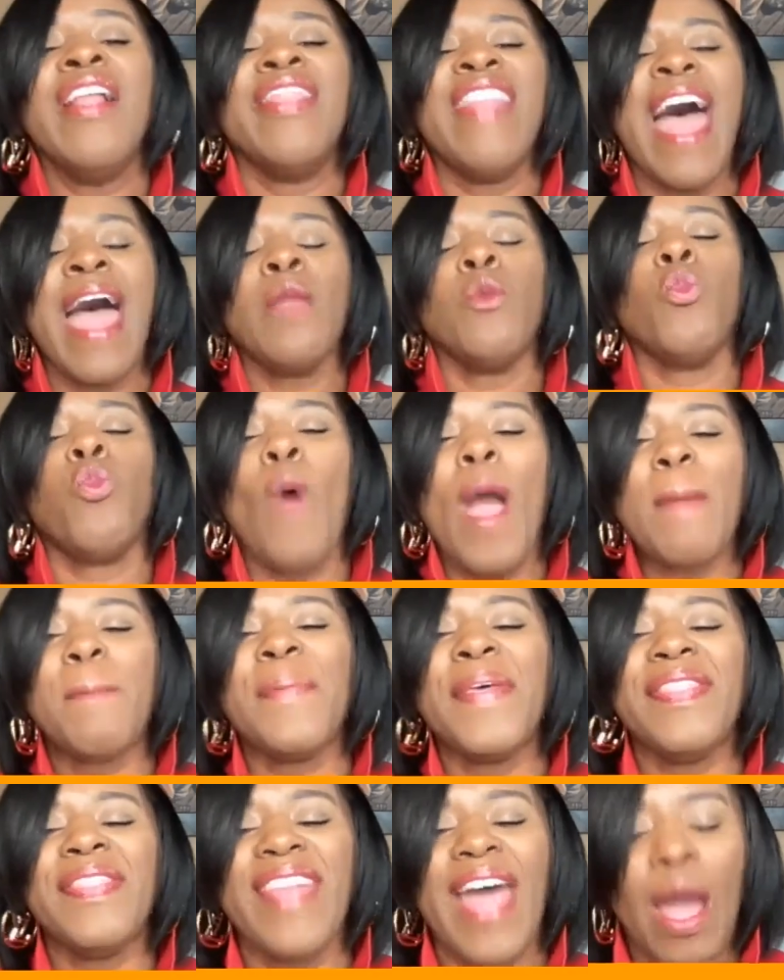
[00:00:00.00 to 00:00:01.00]
that
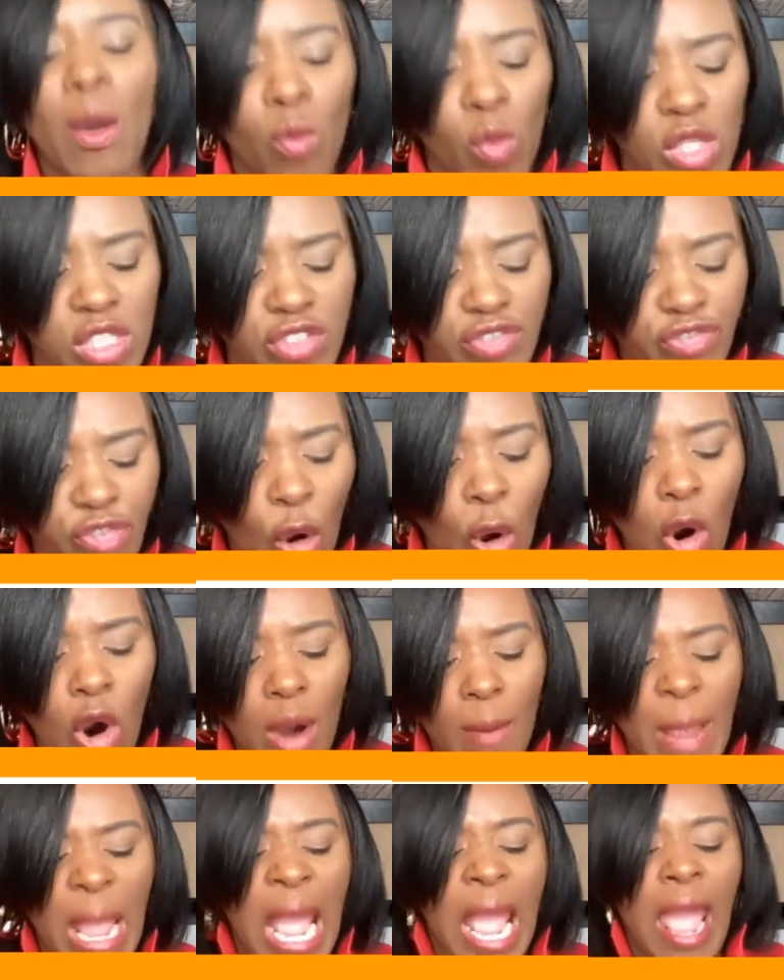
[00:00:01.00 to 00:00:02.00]
weapon that was
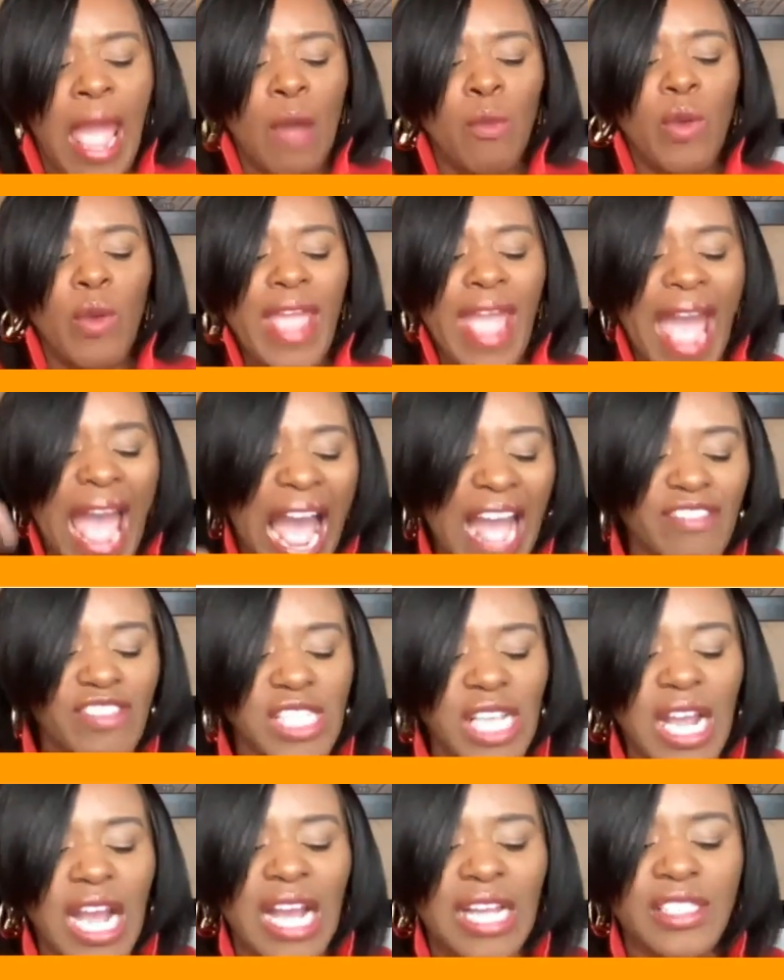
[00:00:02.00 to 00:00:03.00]
formed. And we have
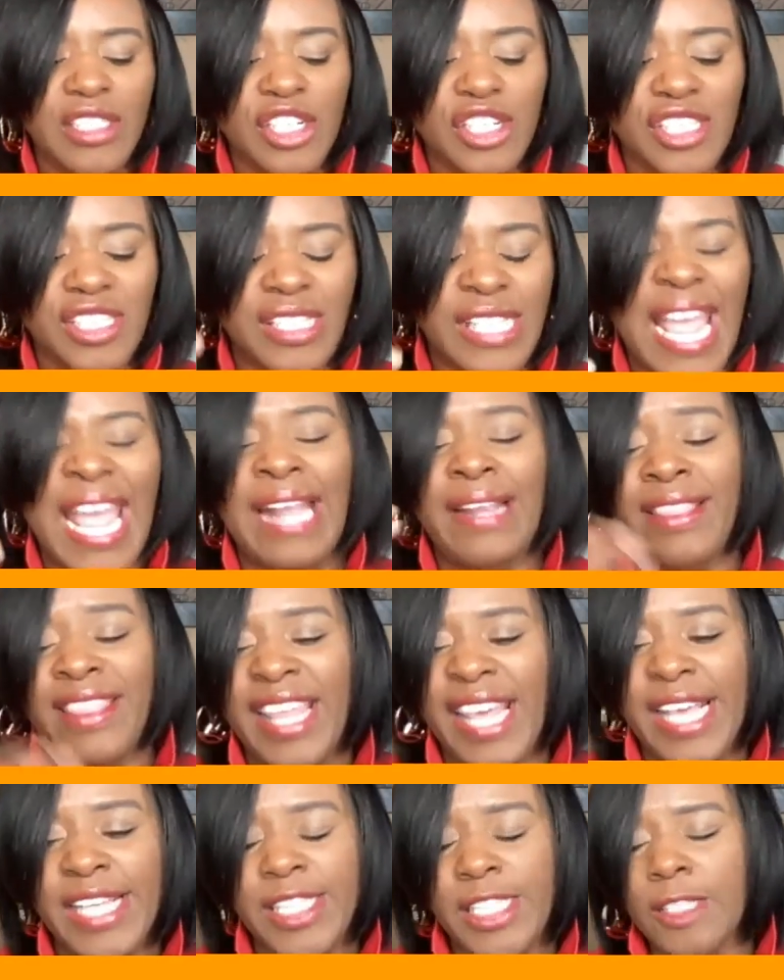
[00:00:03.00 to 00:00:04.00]
to understand
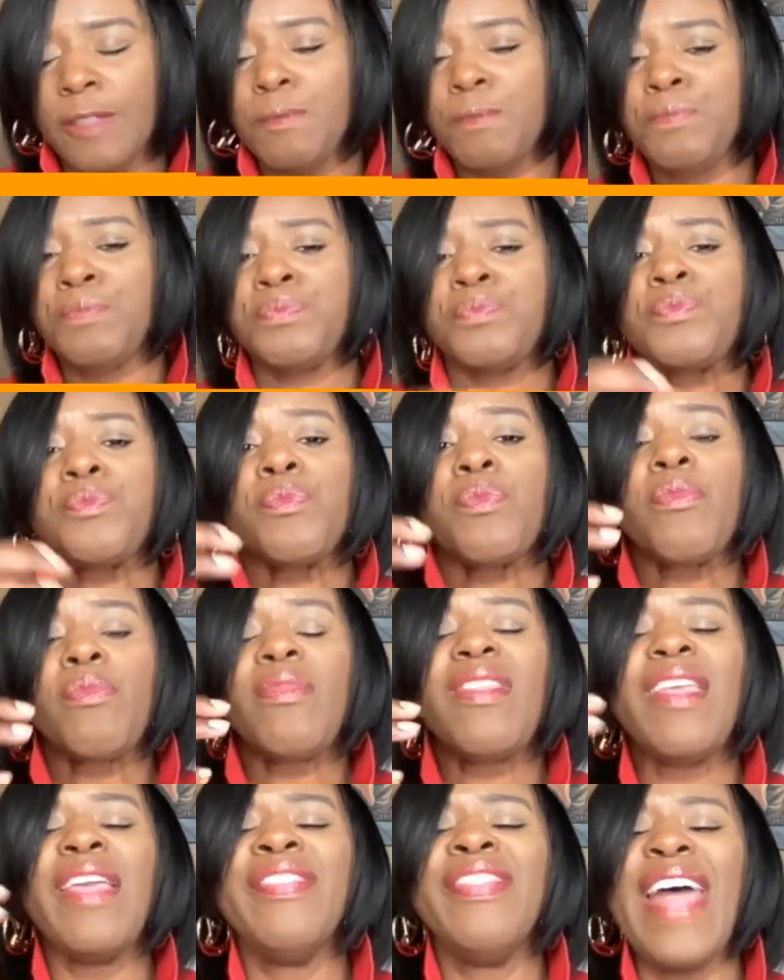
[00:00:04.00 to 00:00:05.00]
this
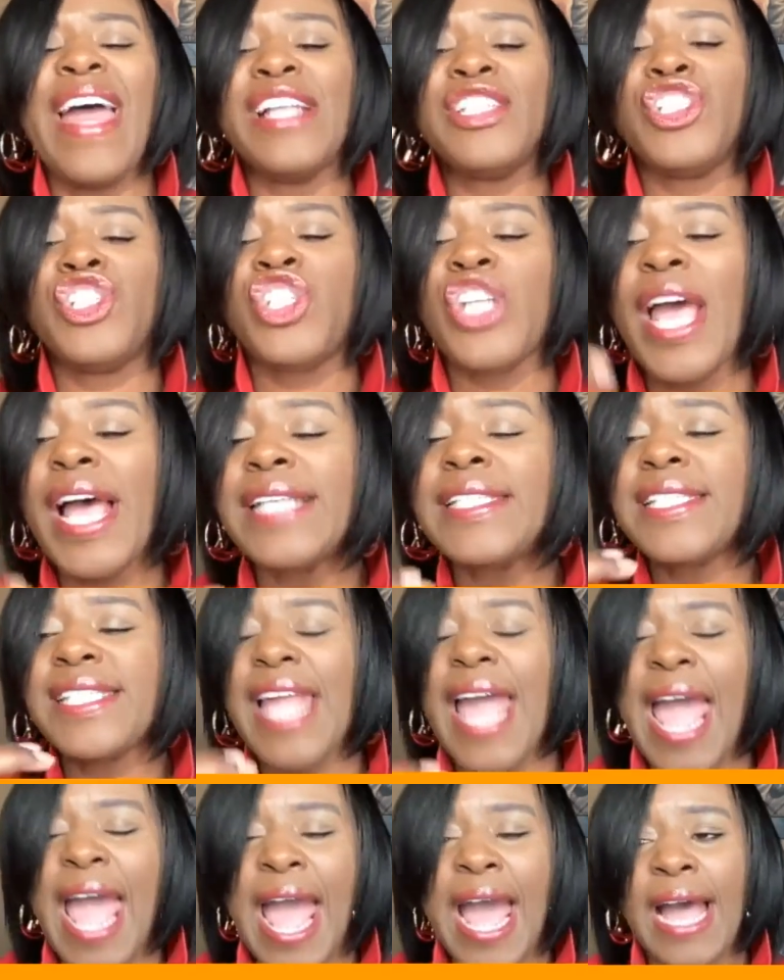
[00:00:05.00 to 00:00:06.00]
that just
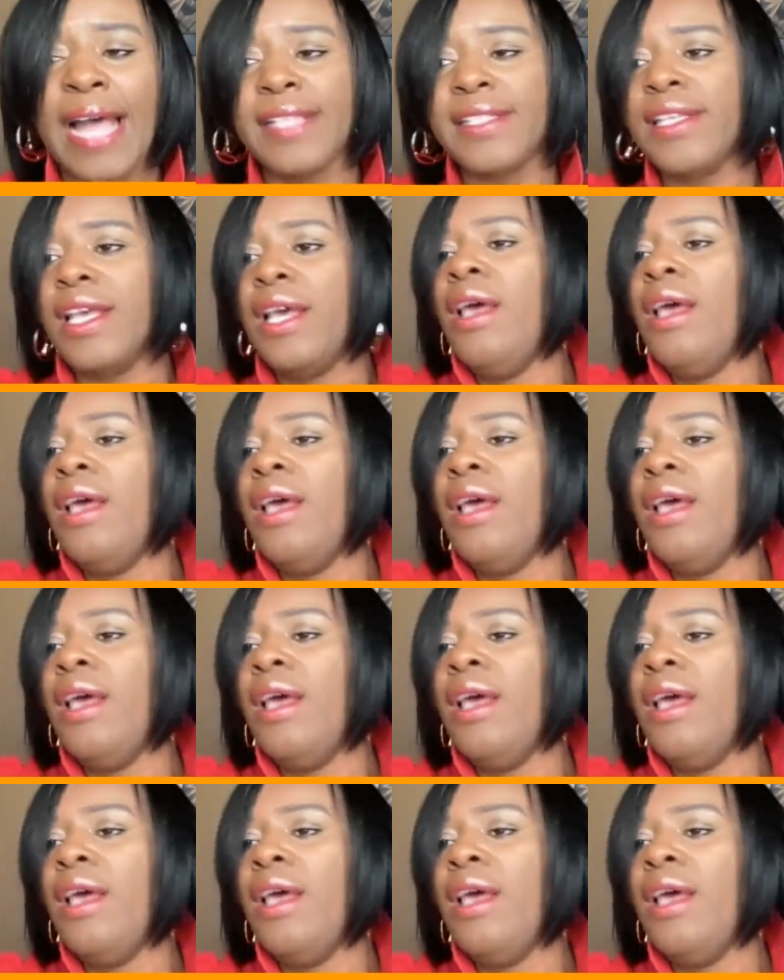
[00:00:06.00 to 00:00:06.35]
as